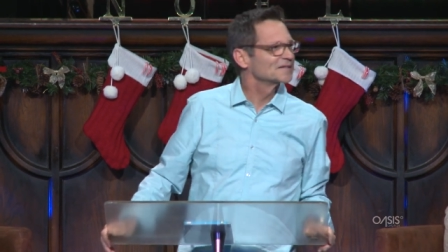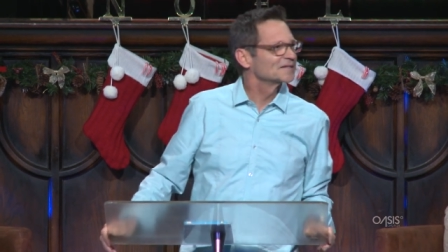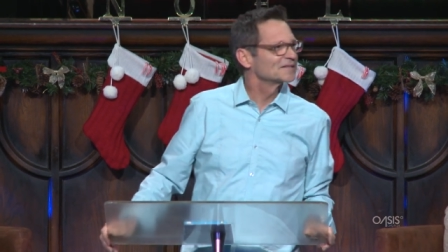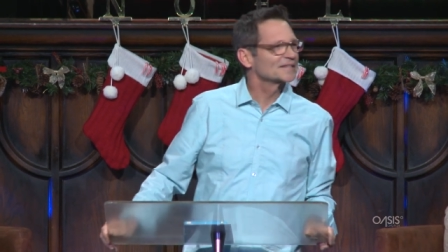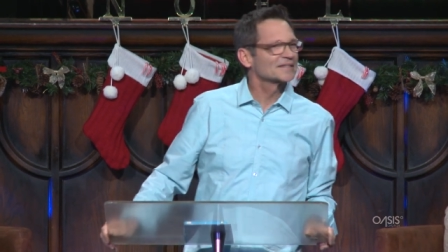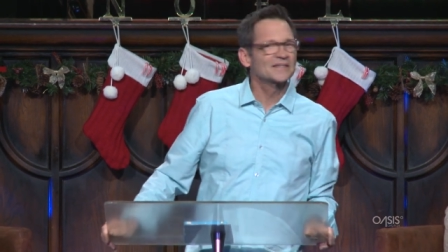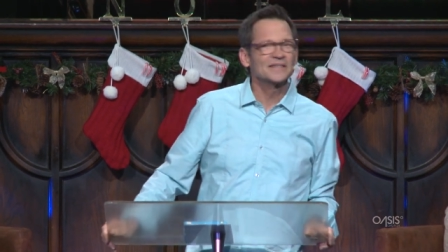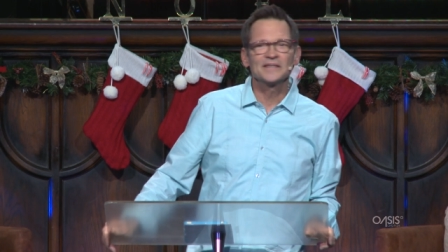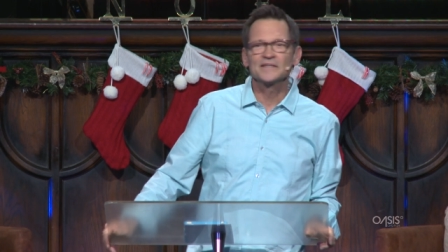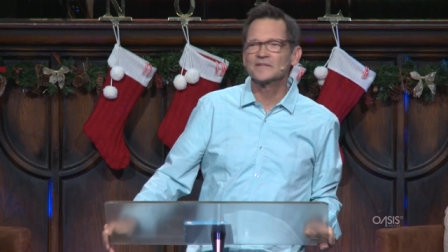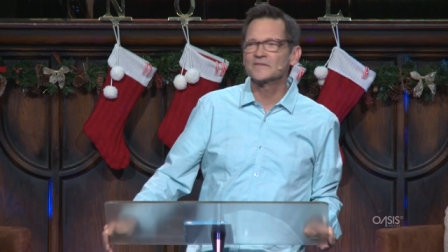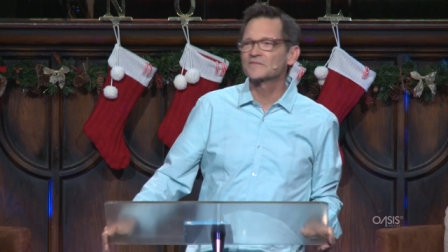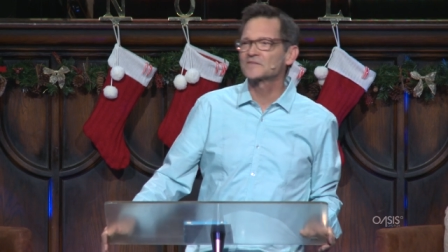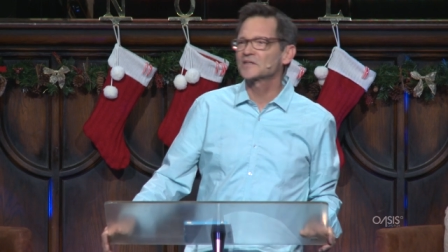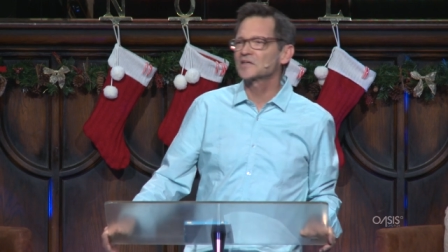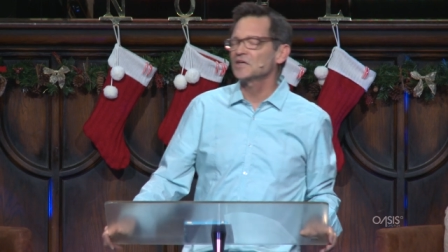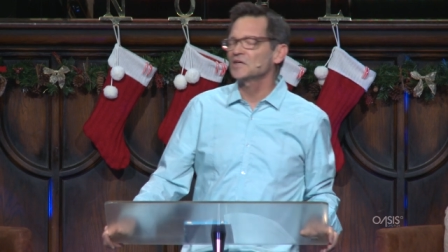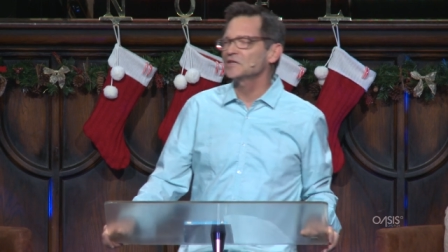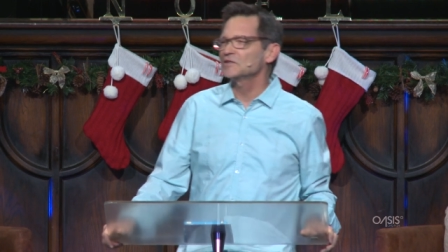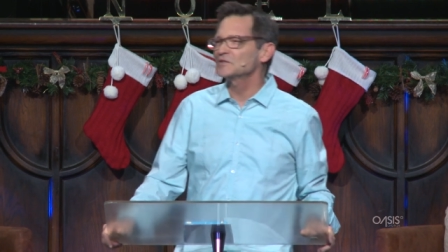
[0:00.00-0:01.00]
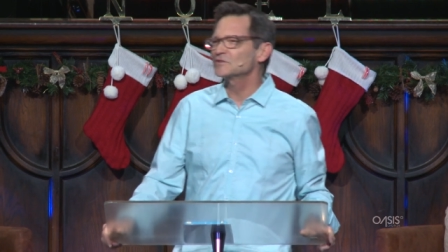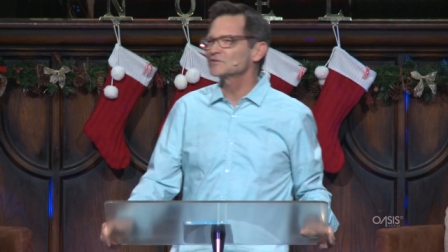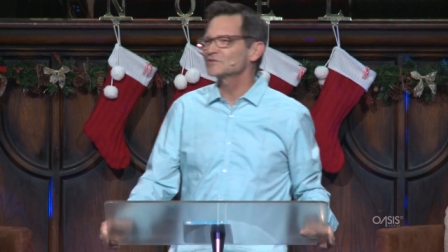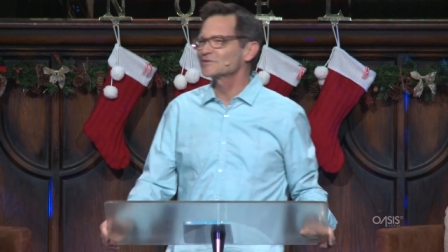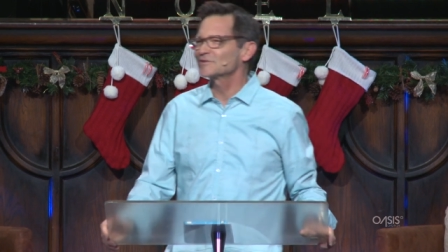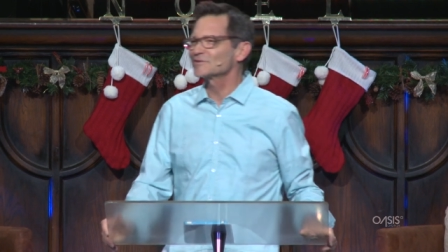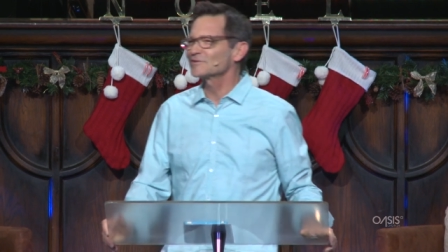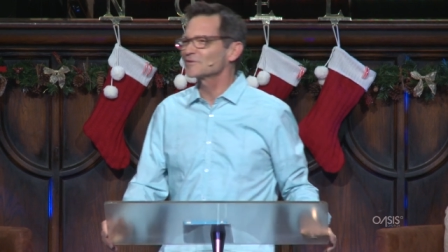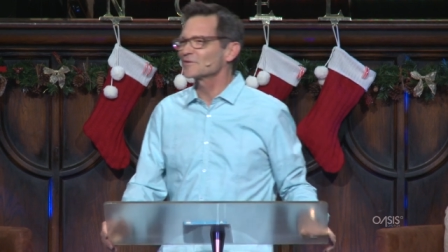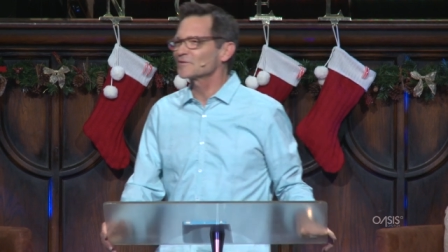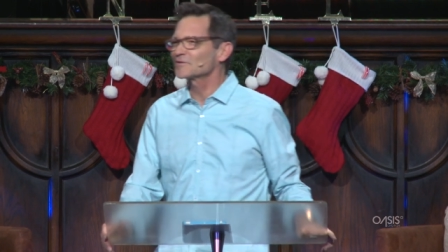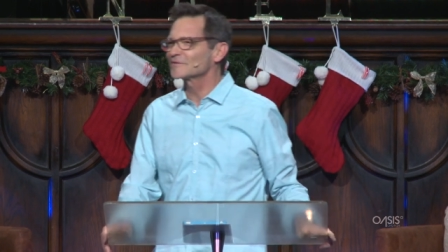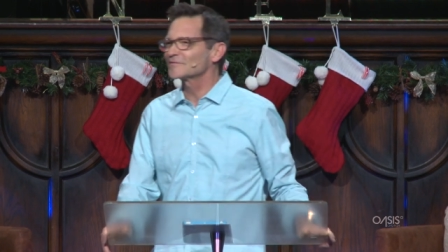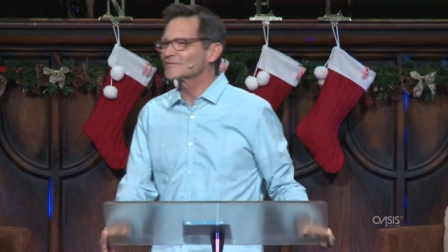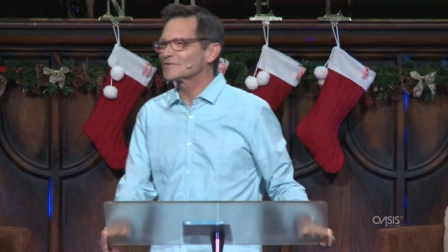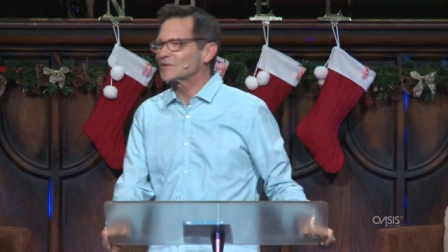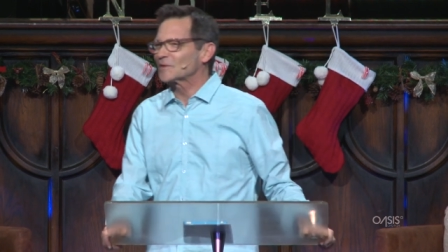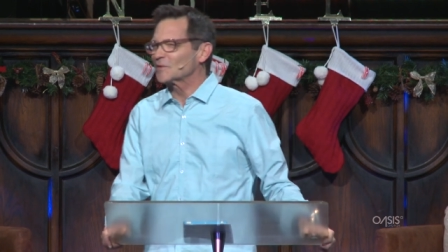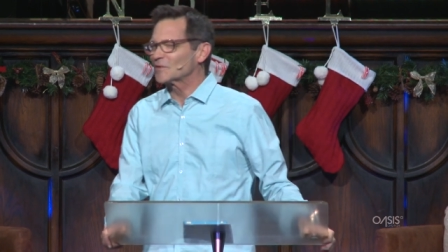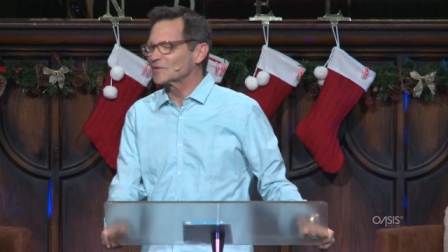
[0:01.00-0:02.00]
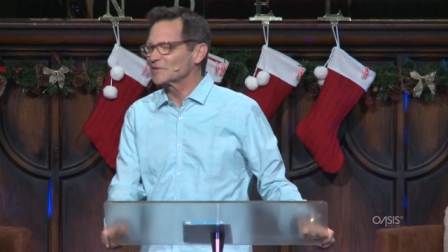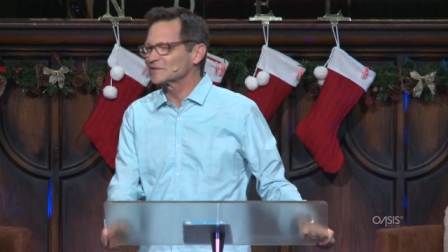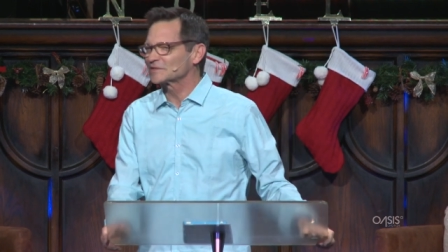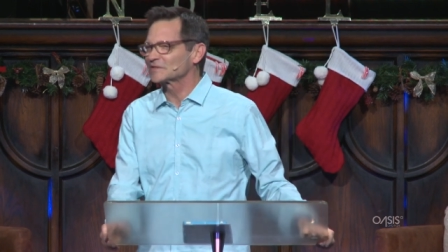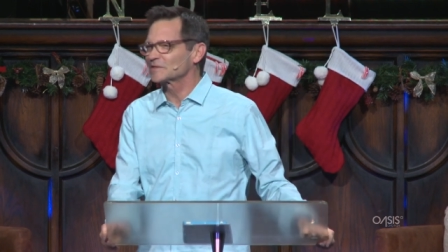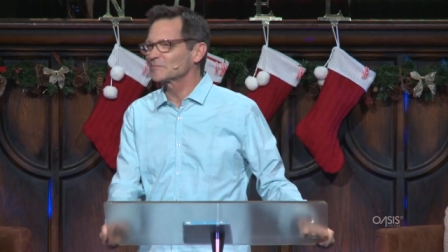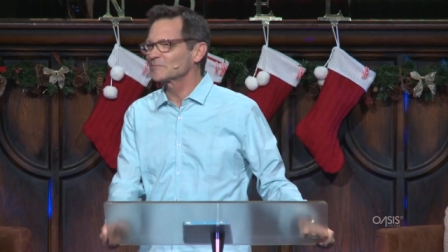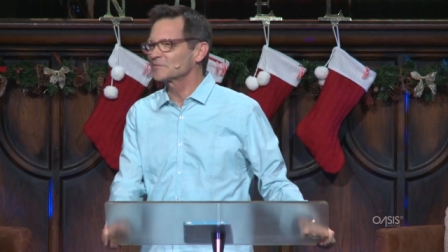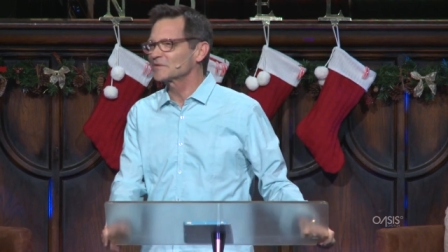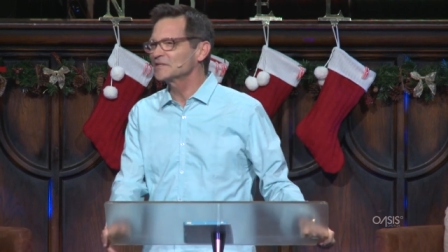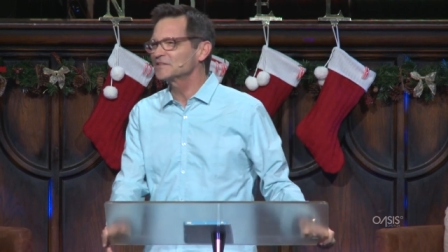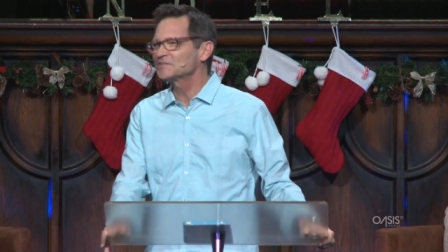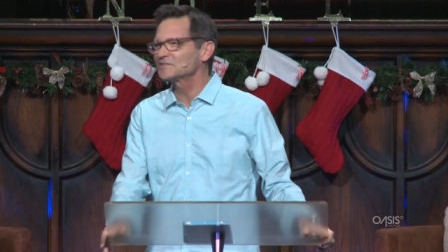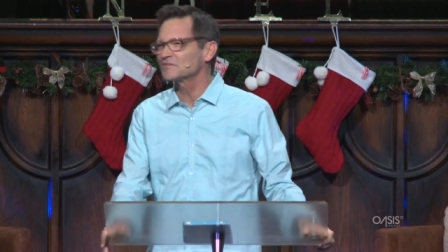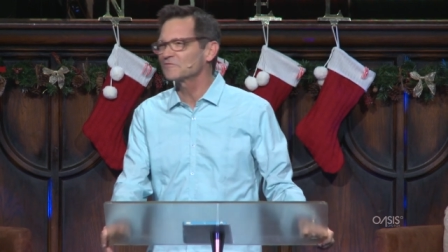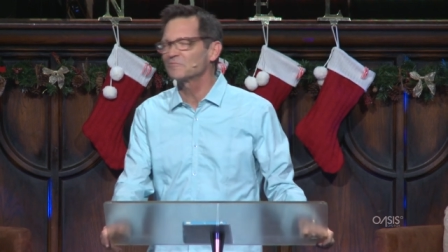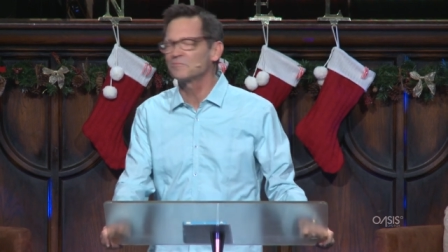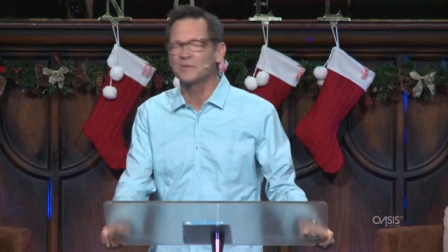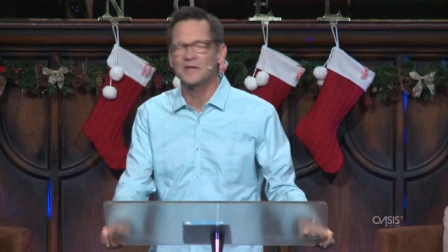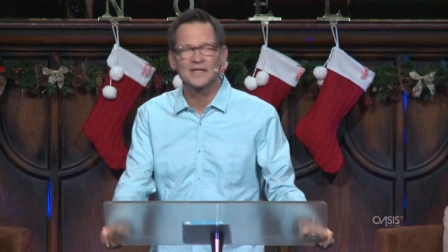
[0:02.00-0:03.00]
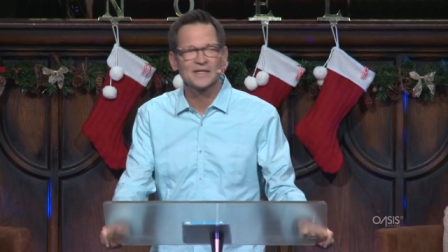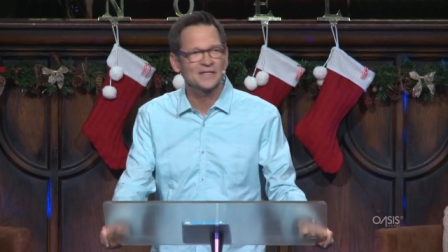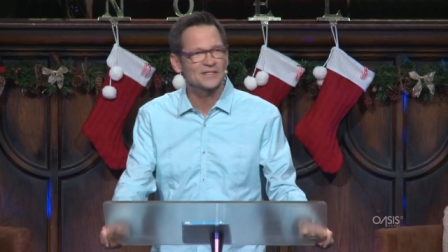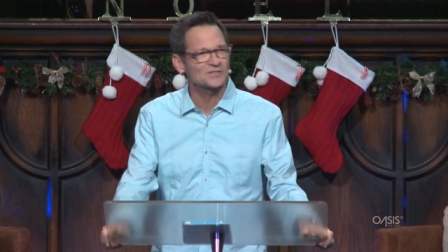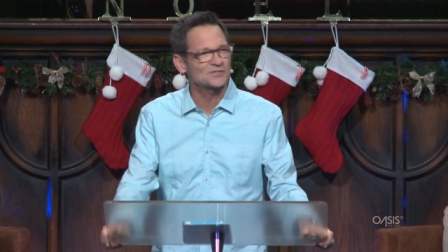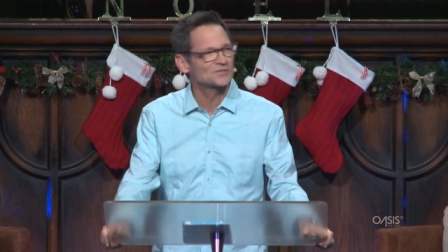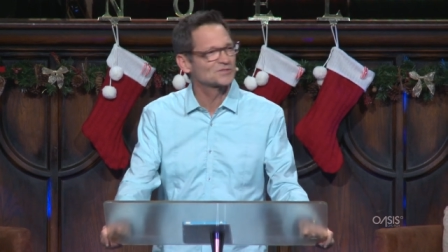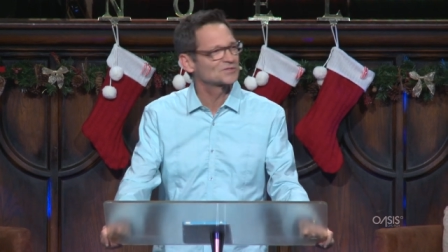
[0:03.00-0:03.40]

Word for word: the King of Kings, the Lord of Lords, the Prince of Peace,